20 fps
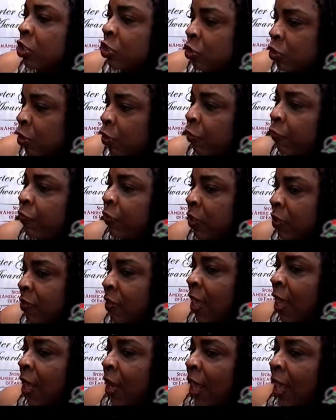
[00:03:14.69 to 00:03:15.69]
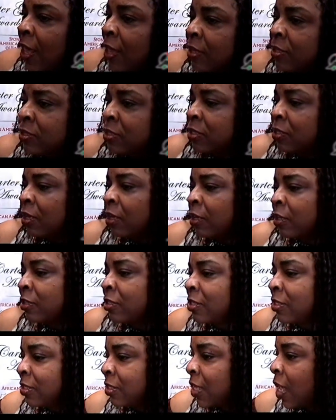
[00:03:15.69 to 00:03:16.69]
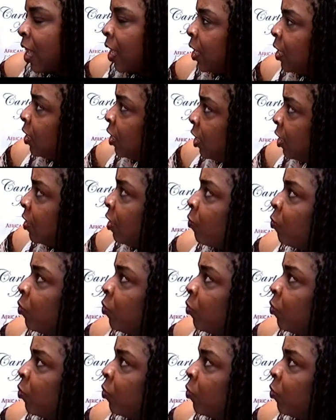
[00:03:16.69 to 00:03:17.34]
do you feel that as a society